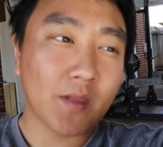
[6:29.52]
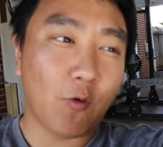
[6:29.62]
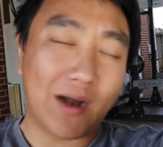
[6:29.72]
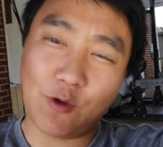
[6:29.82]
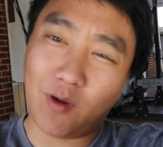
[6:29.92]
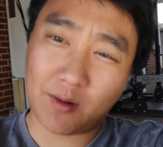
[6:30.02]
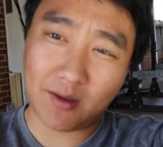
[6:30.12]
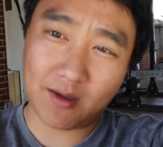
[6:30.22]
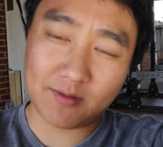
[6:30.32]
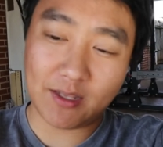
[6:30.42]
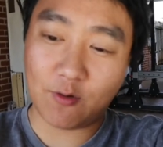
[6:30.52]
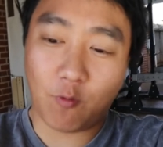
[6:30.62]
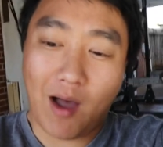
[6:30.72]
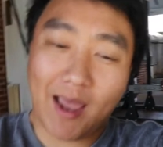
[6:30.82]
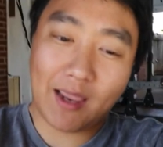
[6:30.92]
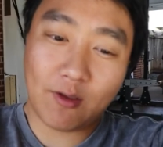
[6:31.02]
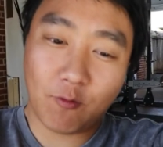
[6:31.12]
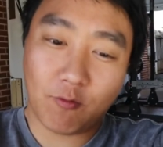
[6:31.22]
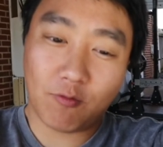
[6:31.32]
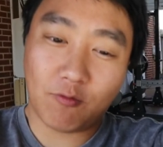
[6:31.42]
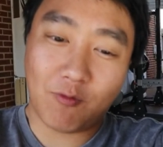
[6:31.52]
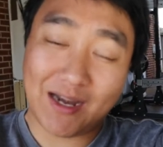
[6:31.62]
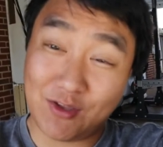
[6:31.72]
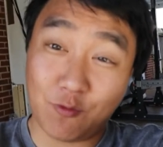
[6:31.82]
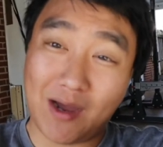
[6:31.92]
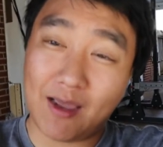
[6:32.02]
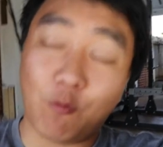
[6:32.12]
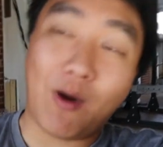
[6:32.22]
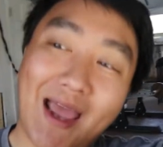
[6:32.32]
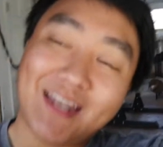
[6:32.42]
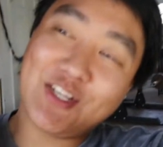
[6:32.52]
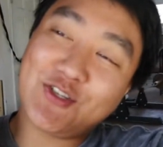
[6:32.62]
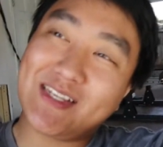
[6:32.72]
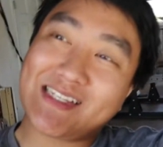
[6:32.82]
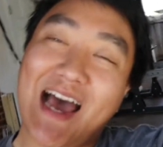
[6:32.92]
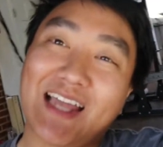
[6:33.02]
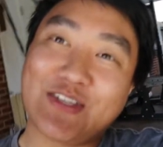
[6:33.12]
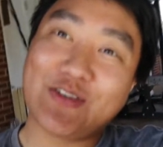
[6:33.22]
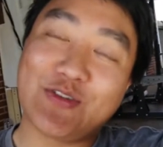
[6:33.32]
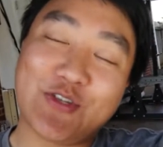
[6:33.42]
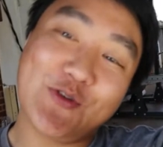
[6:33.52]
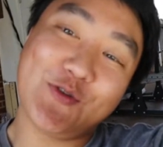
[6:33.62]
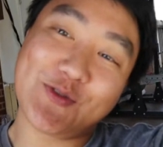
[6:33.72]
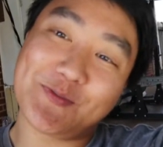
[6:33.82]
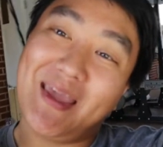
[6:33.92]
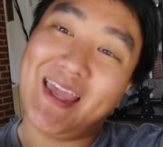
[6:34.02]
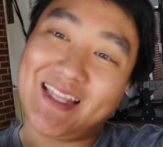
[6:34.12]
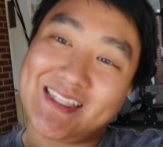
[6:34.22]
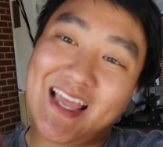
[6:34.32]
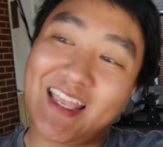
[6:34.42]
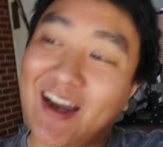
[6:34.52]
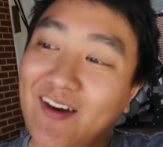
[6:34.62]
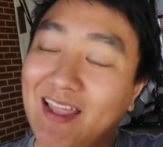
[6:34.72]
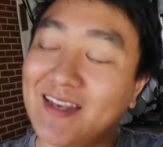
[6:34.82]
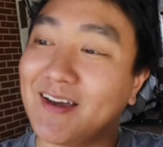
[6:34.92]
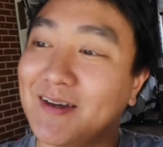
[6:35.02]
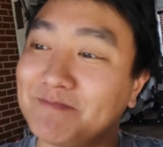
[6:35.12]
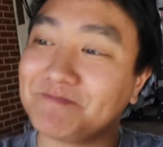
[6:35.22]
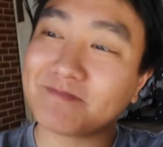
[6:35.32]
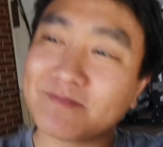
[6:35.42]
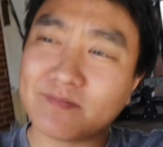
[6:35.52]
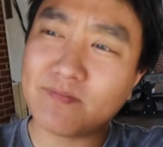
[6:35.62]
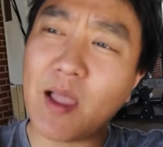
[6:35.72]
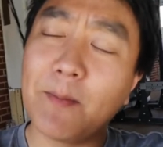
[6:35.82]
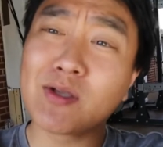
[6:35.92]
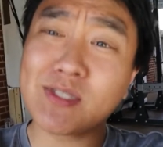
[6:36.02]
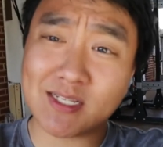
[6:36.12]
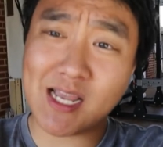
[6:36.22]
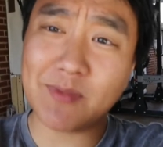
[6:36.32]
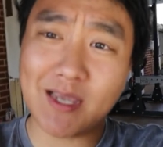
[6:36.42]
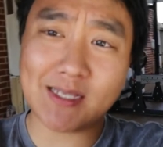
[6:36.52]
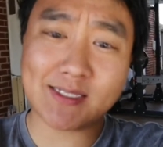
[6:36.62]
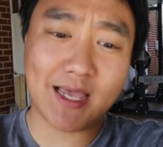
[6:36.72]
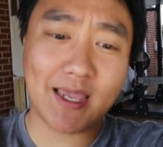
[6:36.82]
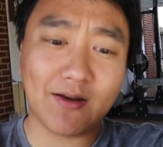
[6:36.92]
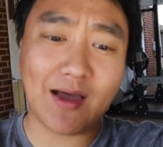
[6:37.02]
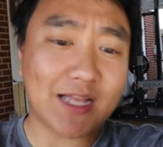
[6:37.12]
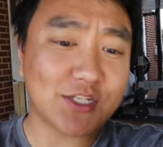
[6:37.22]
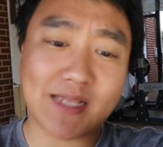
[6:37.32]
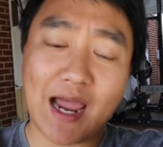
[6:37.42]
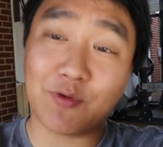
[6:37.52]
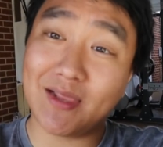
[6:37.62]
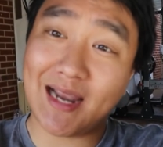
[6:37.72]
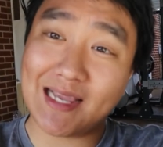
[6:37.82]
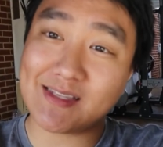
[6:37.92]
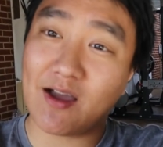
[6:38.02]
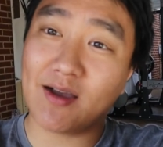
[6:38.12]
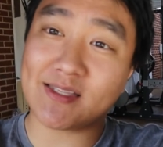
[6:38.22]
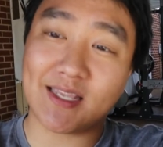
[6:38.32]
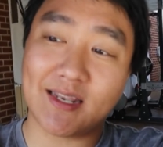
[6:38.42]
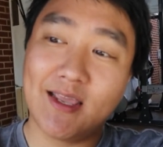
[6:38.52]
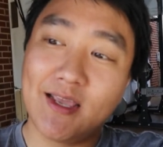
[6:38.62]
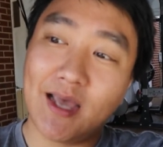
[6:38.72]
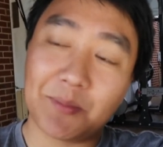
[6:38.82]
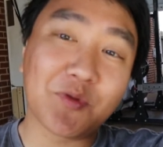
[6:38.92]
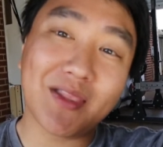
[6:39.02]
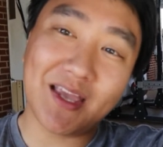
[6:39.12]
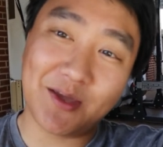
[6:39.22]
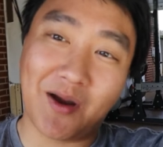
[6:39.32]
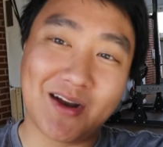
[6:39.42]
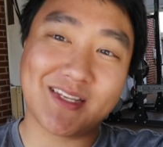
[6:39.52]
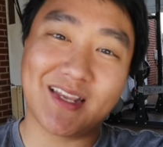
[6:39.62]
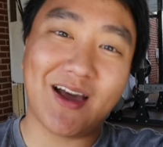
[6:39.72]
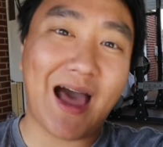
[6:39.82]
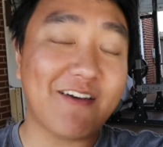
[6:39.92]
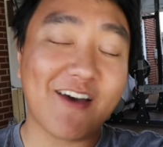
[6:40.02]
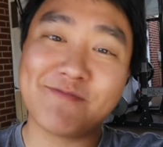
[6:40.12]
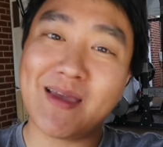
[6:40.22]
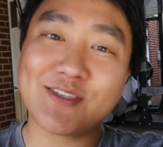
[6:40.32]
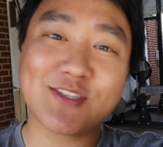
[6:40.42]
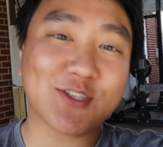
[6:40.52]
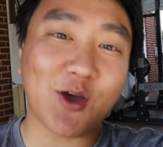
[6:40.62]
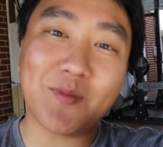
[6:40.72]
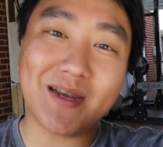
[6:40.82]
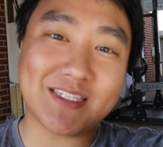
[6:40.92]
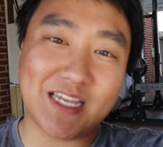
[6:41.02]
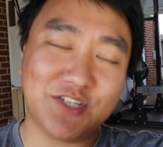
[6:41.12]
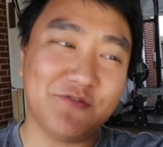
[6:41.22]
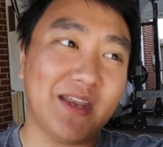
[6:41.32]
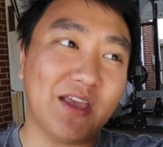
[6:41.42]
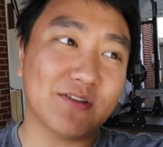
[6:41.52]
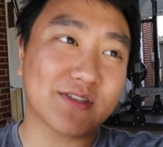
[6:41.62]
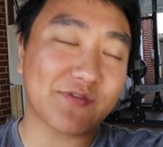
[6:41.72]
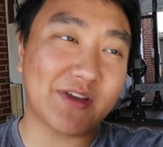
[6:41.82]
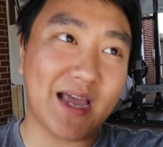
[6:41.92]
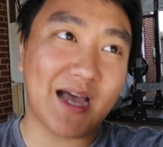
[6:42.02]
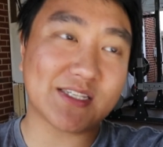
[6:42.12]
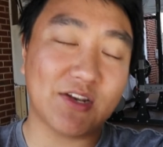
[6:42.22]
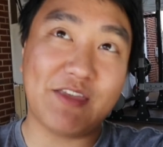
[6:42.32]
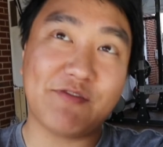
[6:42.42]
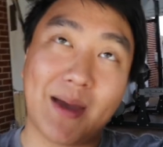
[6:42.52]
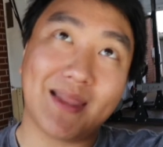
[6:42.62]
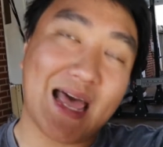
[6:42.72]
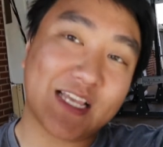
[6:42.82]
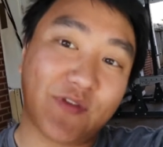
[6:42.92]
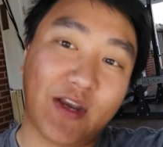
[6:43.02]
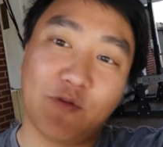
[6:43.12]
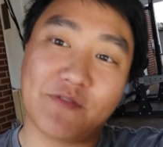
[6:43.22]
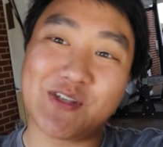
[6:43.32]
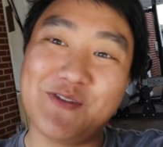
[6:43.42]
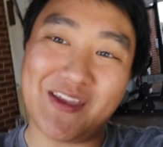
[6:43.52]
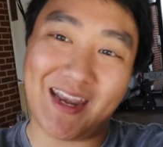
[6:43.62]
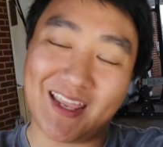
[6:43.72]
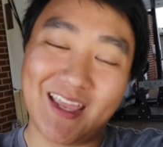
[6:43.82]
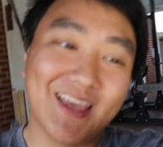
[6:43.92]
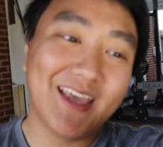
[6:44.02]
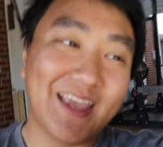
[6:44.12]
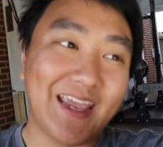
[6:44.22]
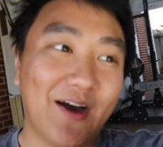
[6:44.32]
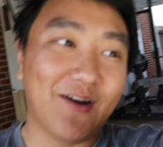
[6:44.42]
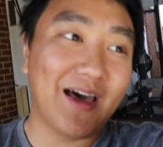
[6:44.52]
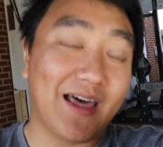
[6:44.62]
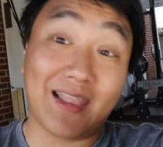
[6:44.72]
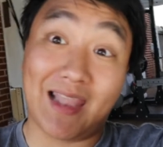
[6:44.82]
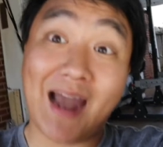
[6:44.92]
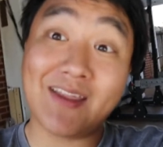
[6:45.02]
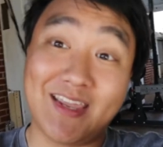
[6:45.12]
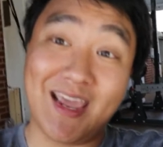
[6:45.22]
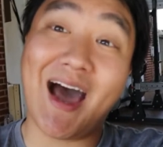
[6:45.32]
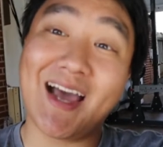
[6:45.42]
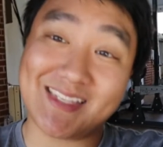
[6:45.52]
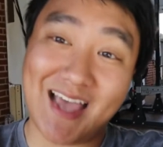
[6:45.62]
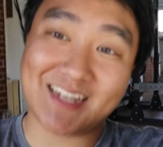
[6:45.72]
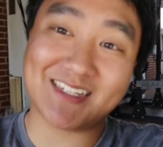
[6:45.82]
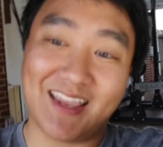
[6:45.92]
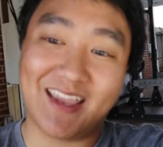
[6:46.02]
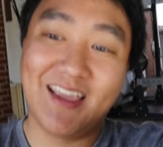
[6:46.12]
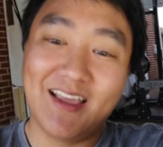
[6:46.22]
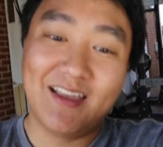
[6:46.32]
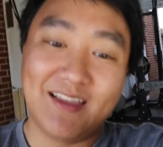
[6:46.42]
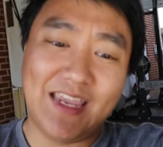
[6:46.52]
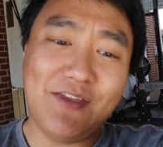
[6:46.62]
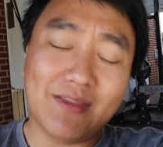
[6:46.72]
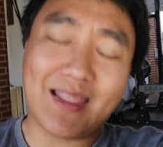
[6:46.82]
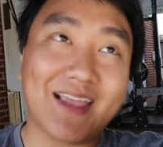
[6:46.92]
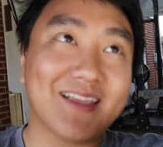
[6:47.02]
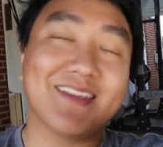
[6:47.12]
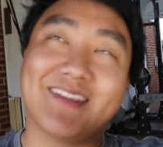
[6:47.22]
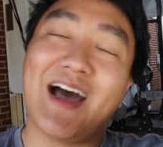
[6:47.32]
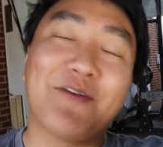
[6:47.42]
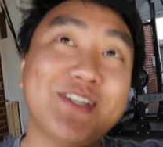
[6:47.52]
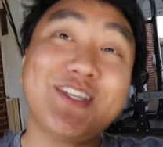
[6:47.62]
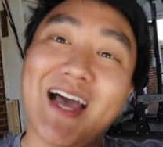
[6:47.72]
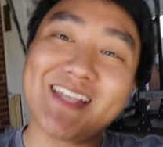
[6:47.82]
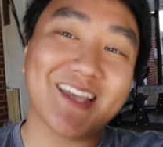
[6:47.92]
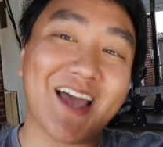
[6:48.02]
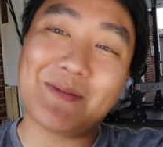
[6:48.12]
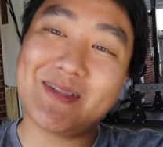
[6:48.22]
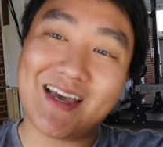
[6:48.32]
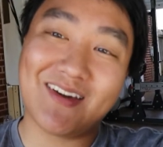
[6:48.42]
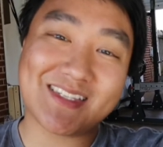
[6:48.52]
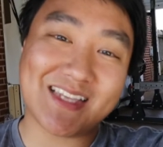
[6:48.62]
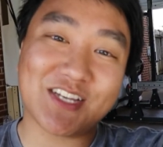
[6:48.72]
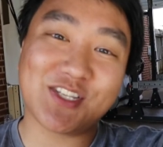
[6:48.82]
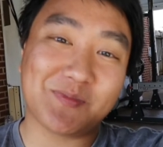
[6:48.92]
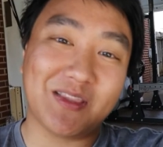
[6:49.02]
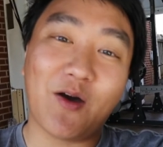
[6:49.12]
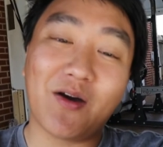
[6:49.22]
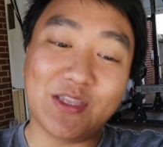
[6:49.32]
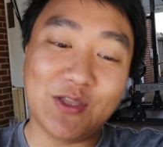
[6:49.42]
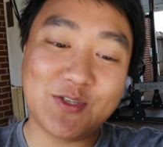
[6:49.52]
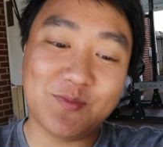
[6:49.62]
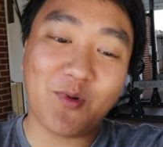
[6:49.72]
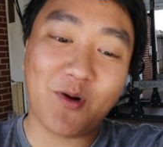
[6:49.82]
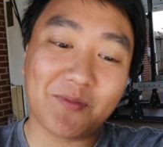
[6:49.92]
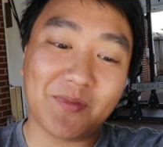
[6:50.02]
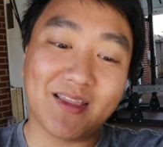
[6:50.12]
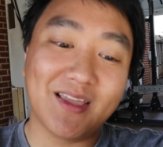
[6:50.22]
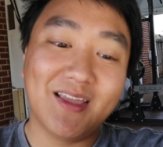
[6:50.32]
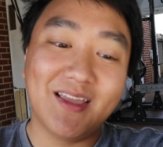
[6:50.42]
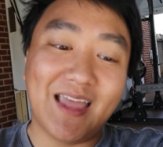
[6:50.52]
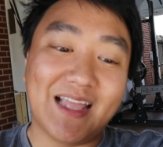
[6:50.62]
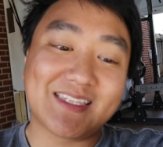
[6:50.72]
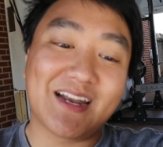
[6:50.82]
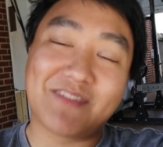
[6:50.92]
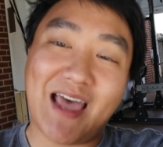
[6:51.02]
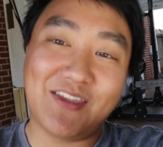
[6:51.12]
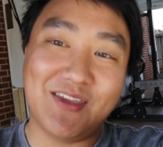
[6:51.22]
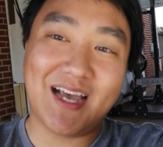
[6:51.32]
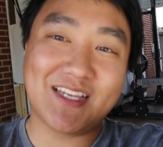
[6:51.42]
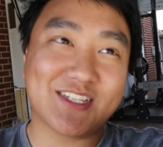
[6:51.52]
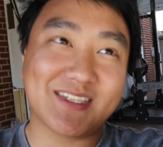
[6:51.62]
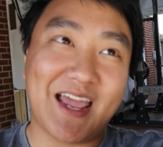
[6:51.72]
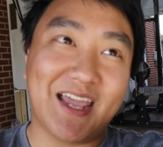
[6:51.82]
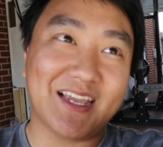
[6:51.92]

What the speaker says: what do you want to, you know, why did you decide to choose me instead, you know? And most of the time you guys say, you know, I just got really nice dogs and I'm a really good person, you know. I've made so many teaching videos for you guys, you know, even my last video with tooth feeding, you know, a lot of you guys actually, you, like, I wish you guys can comment down in sections below on YouTube more, but instead of that, you guys